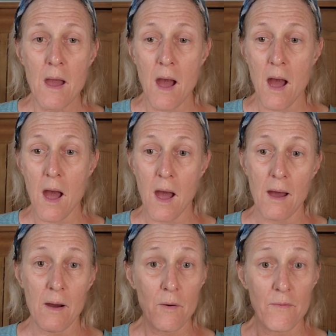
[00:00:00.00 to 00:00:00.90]

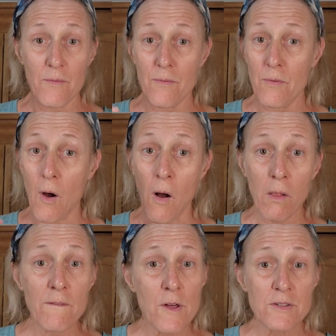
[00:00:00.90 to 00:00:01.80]

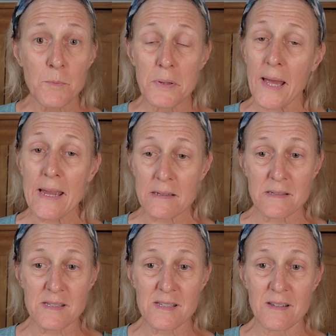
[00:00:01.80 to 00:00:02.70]
all of those
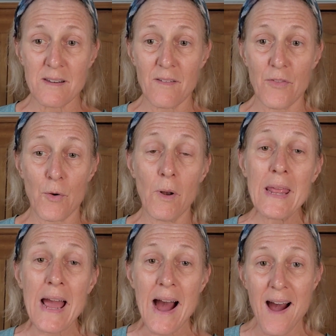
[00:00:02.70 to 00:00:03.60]
plants. They're
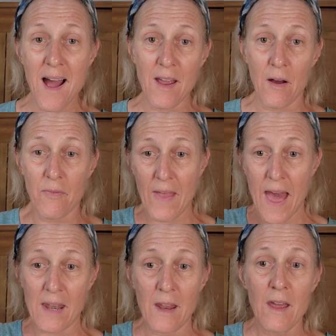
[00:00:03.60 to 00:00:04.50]
really high on
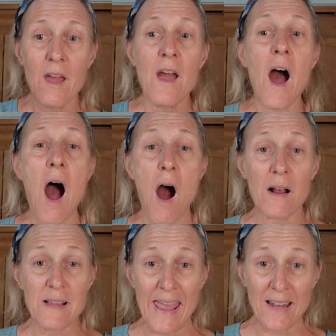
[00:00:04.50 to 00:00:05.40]
that
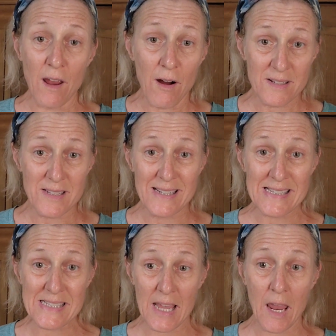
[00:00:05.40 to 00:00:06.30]
antioxidant
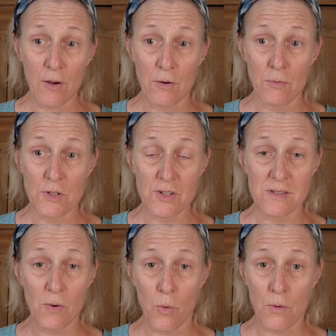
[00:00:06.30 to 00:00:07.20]
scale, which is
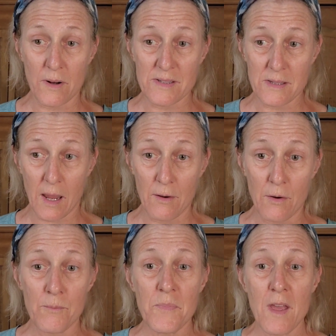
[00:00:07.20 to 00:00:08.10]
the ORAC
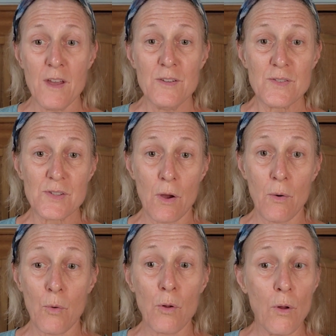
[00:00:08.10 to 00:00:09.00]
scale.
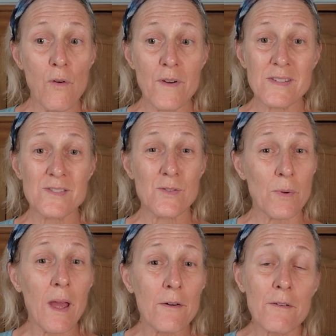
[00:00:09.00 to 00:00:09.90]
So clove is
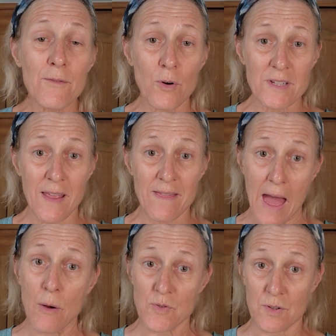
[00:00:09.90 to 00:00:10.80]

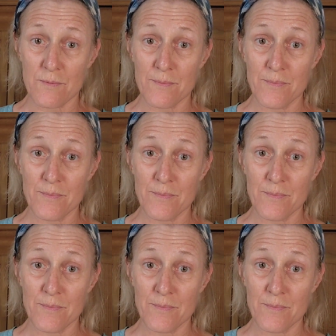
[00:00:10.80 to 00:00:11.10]
314,000,